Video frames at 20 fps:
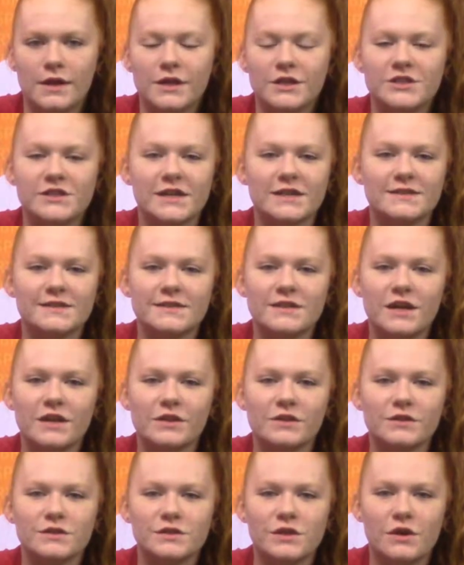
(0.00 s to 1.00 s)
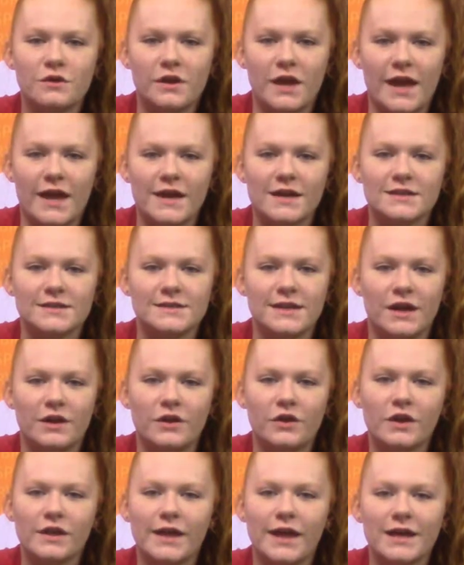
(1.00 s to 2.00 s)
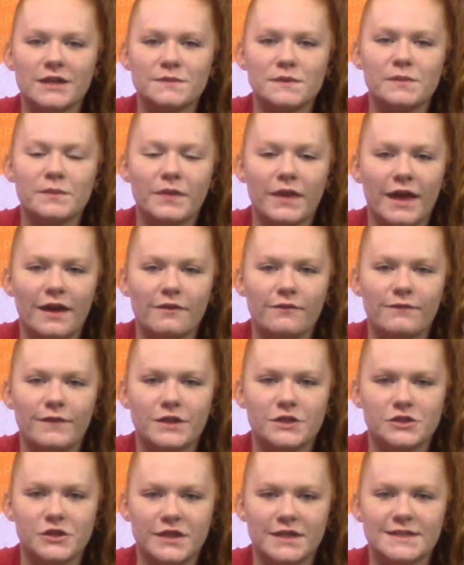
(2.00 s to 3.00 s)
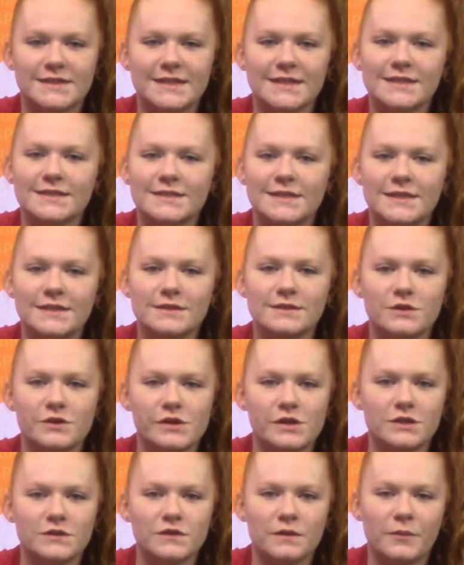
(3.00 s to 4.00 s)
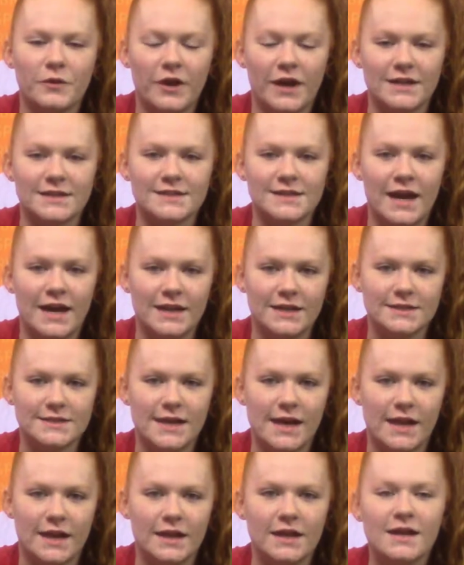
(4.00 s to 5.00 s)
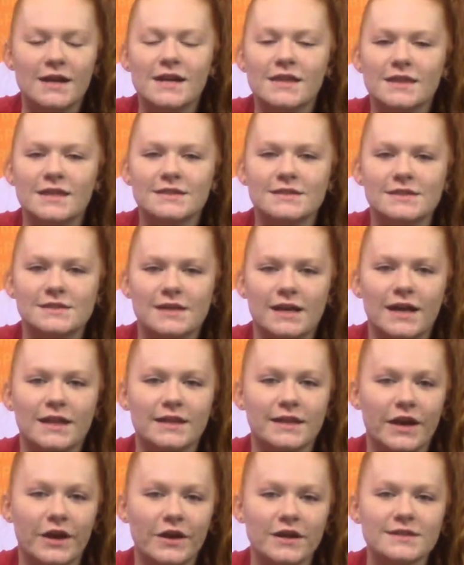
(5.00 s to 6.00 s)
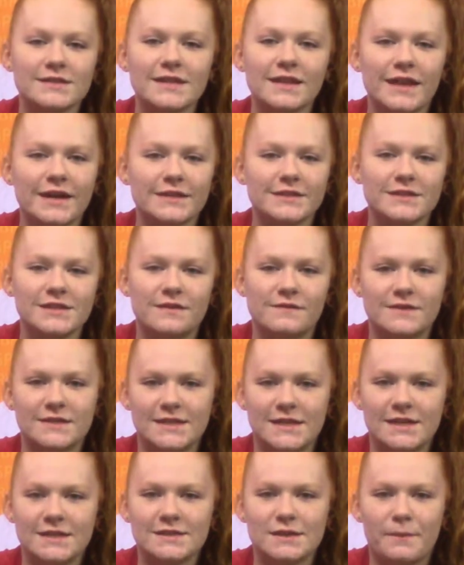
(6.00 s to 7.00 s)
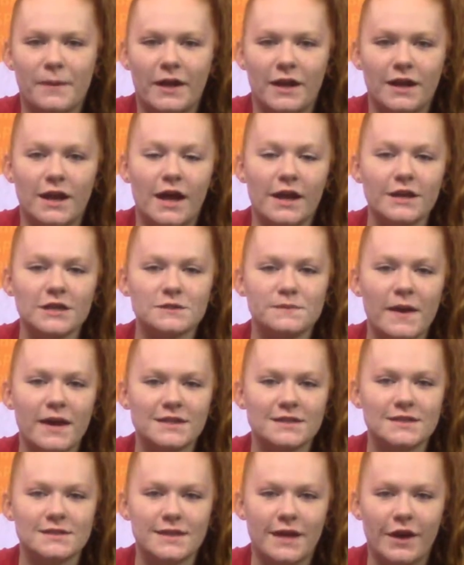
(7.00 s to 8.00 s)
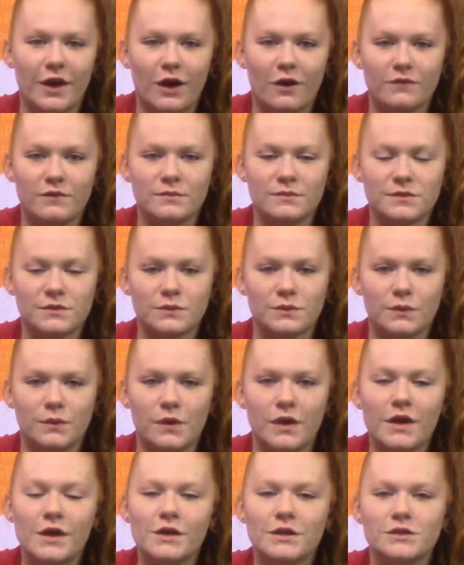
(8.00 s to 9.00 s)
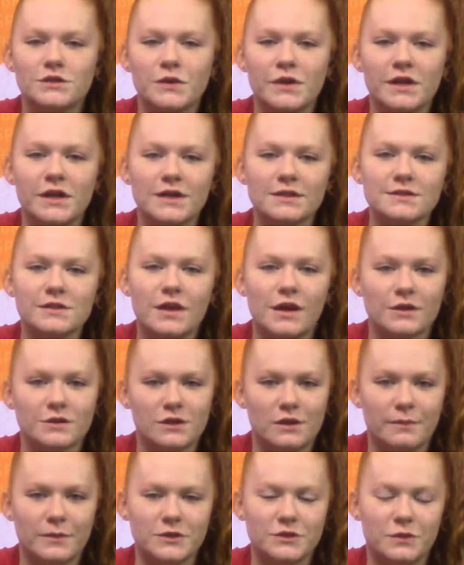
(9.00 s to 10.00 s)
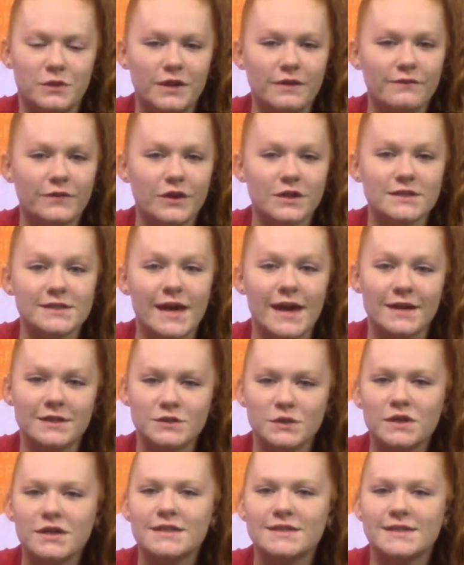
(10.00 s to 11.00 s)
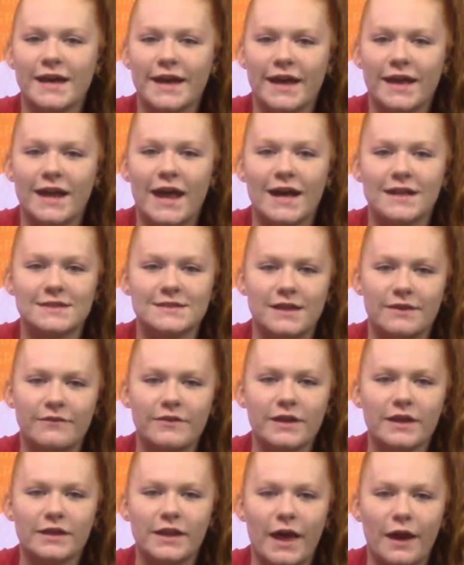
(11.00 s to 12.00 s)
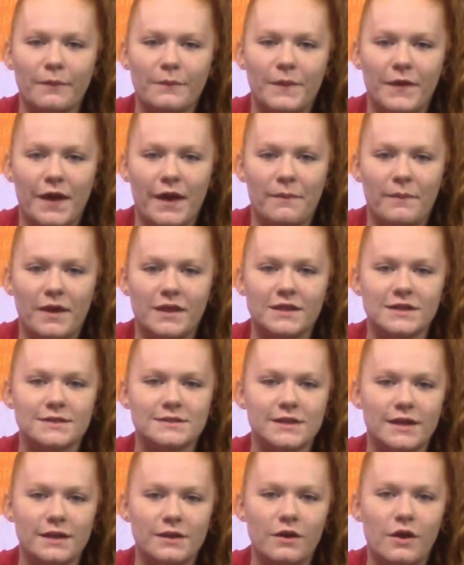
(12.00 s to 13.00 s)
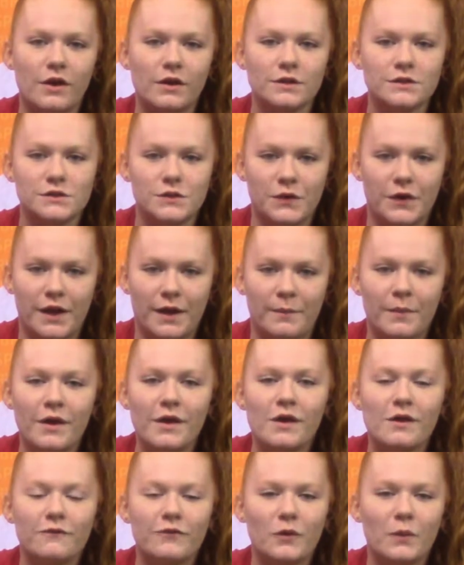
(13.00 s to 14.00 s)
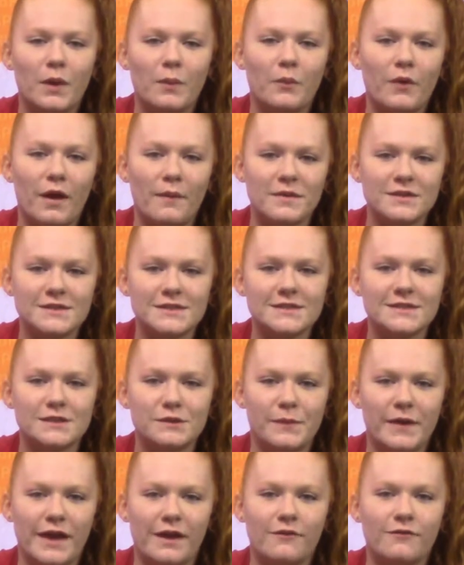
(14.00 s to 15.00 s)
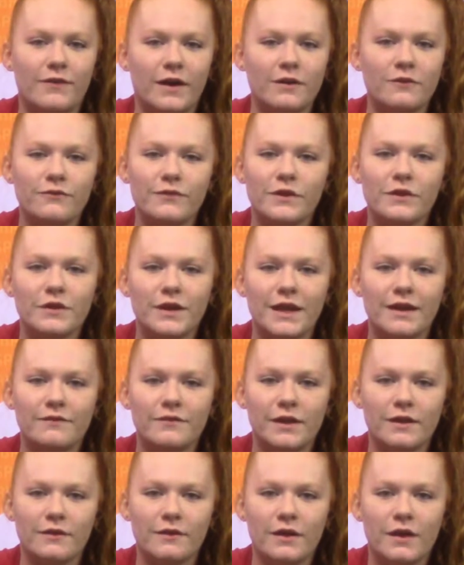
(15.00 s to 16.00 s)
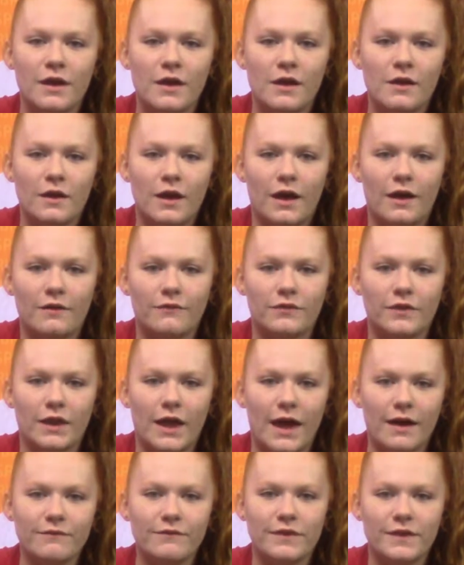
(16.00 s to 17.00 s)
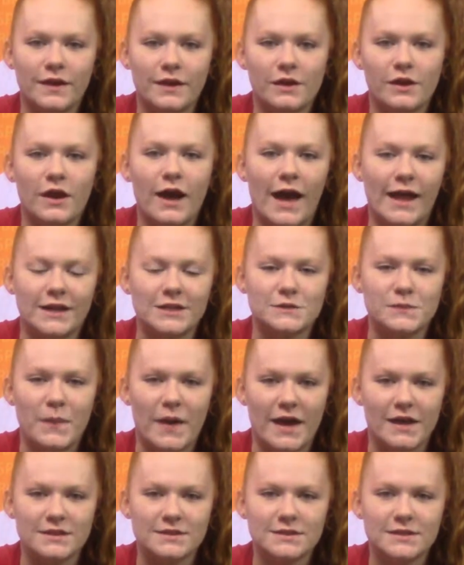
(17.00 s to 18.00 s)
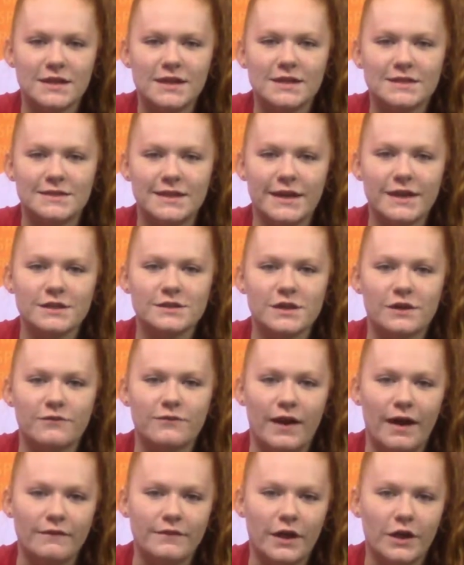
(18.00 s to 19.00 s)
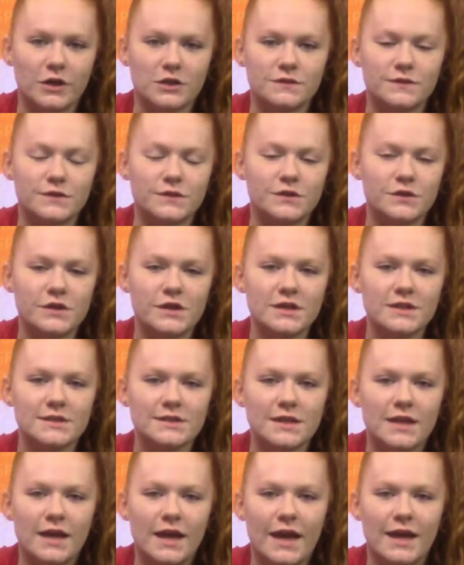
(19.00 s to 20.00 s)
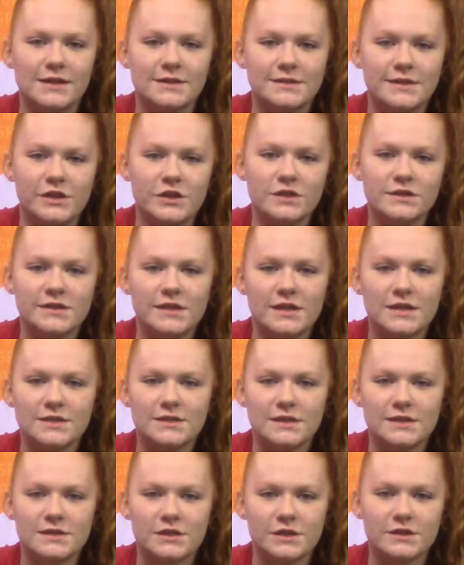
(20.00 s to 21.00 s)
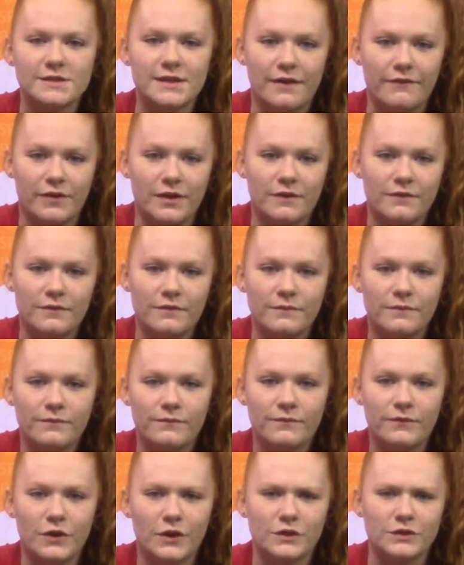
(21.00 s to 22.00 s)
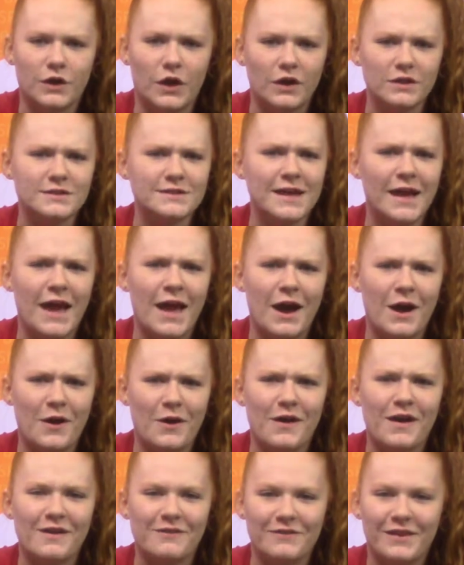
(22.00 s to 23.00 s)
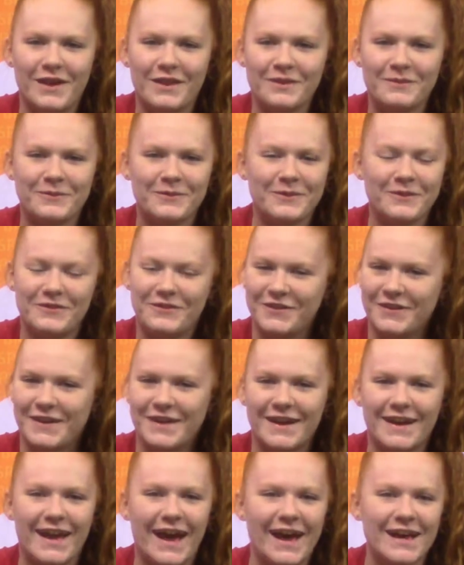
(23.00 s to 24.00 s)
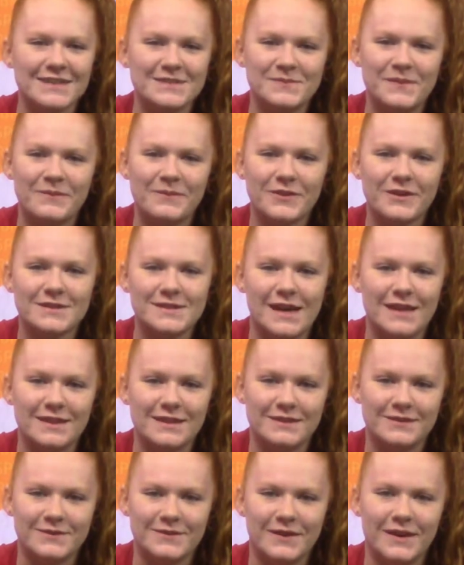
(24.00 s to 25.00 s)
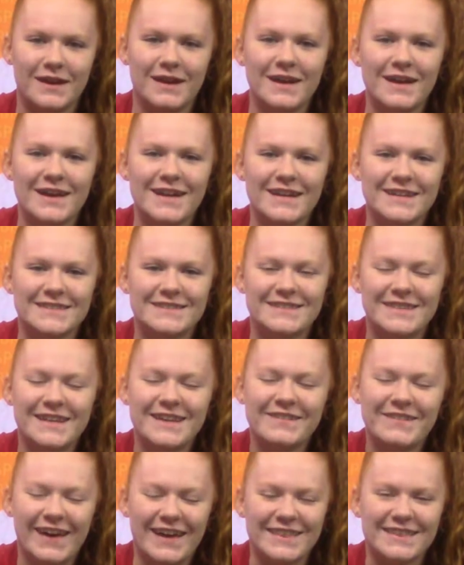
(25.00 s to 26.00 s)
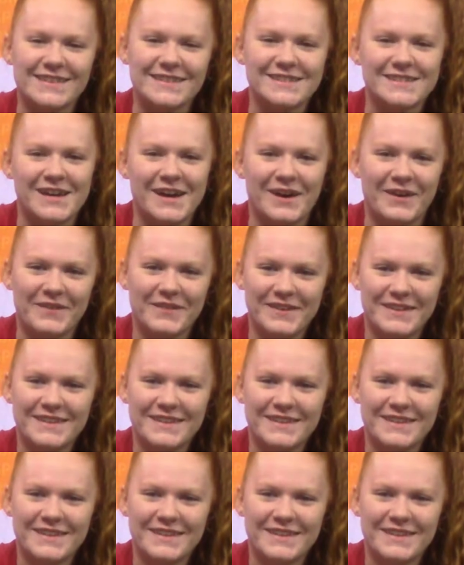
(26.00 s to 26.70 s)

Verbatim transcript: Just Another Snow Day is the underclassmen play featuring 16 students from grades 9 and 10. This is a hilarious collection of scenes about an unexpected day off from school. Join us on October 21st and 22nd at 7 o'clock p.m. in the Sutton Auditorium for what promises to be a fun-filled evening of live theater at its best. Tickets are $5 for students and senior citizens are 7 for adults are available for cast members at the door. See you at the show.